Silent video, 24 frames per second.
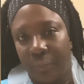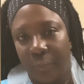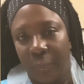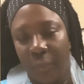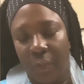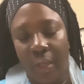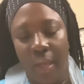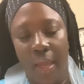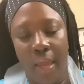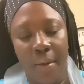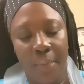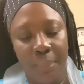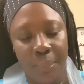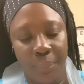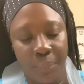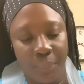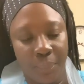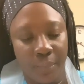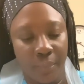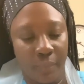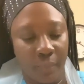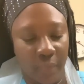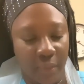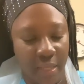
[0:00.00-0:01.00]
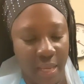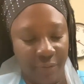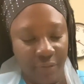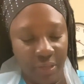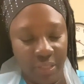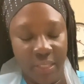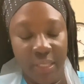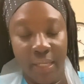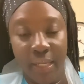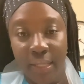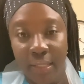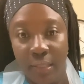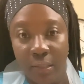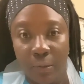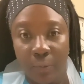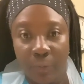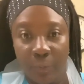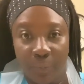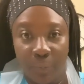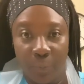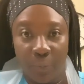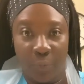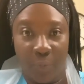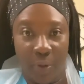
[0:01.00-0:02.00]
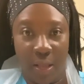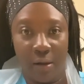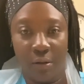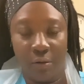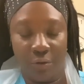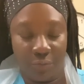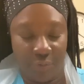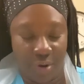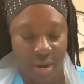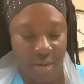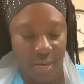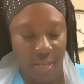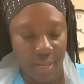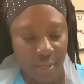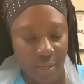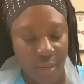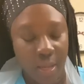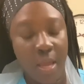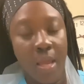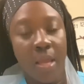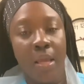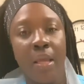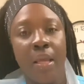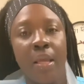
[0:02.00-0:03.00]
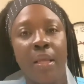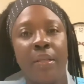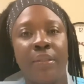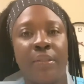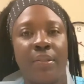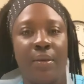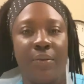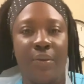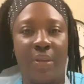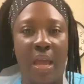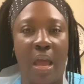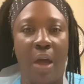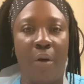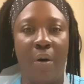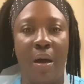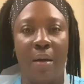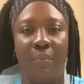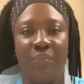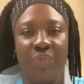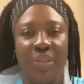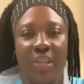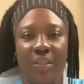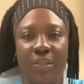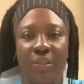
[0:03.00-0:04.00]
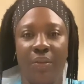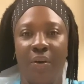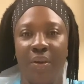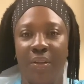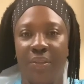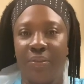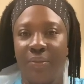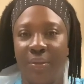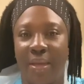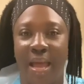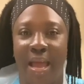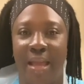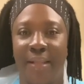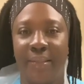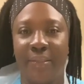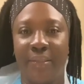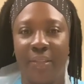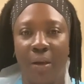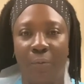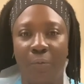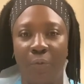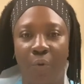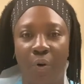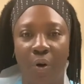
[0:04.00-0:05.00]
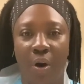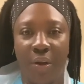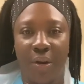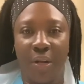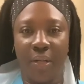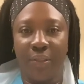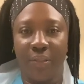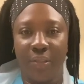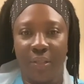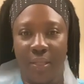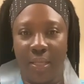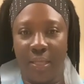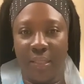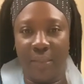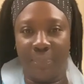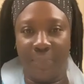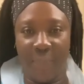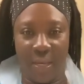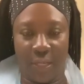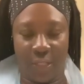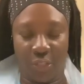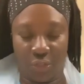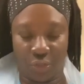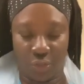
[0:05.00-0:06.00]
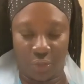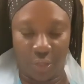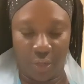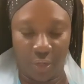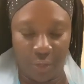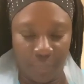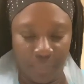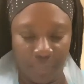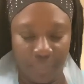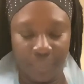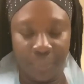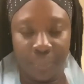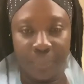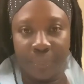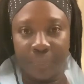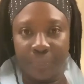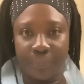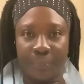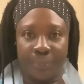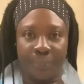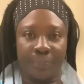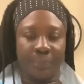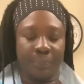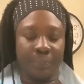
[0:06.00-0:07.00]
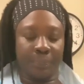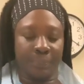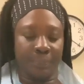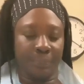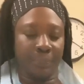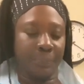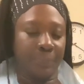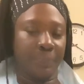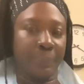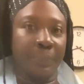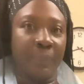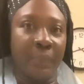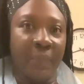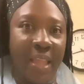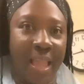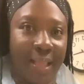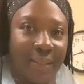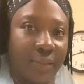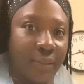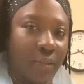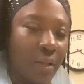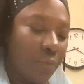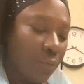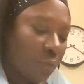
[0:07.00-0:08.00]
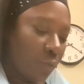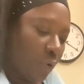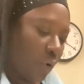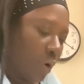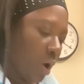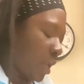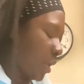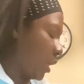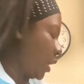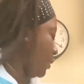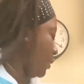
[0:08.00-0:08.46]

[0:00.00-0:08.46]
Okay, everything is well grated. So now I'm just going to add some water to this mixture. Add some water.